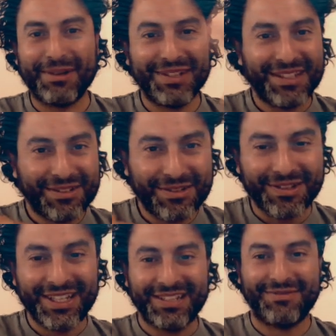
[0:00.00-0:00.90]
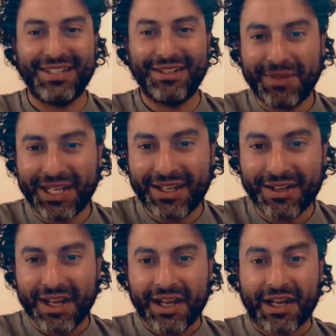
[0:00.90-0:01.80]
We need to do this. We need to be a
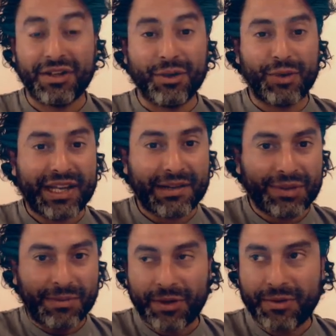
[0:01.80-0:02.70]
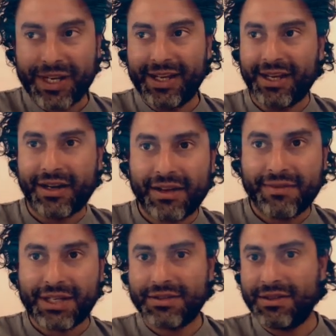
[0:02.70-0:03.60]
little. I'm gonna wake up tomorrow really early
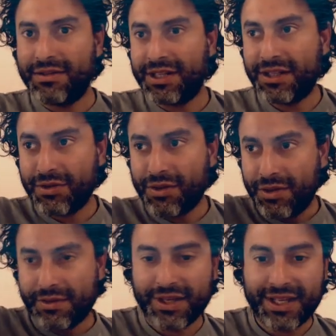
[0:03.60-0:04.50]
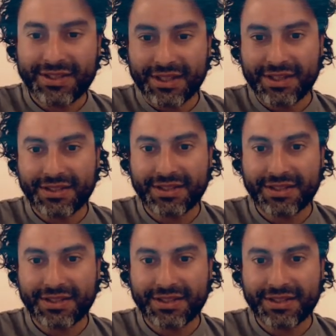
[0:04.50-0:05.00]
because I need to go through this and this